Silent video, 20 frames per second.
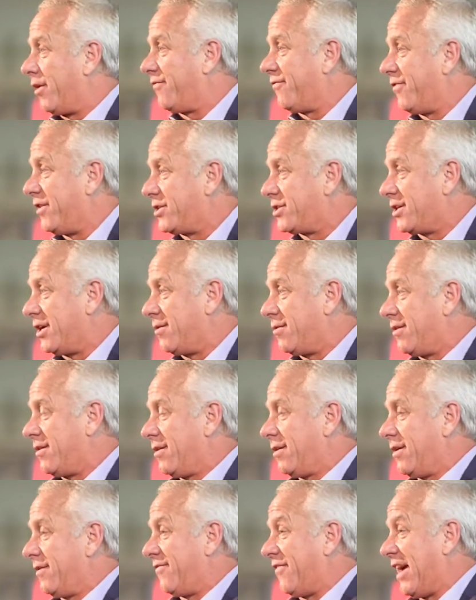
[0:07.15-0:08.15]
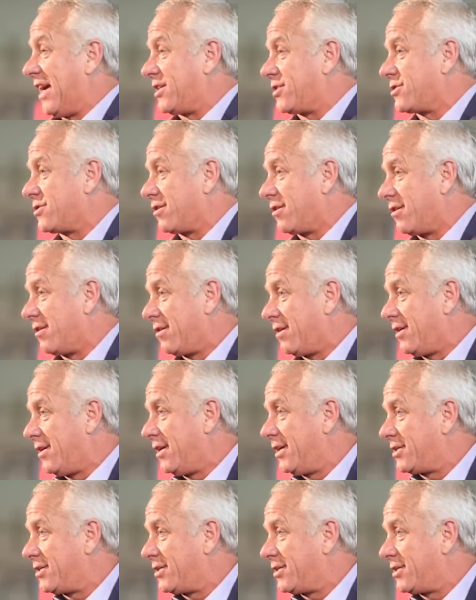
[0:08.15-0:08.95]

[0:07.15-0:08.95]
efficient, faster.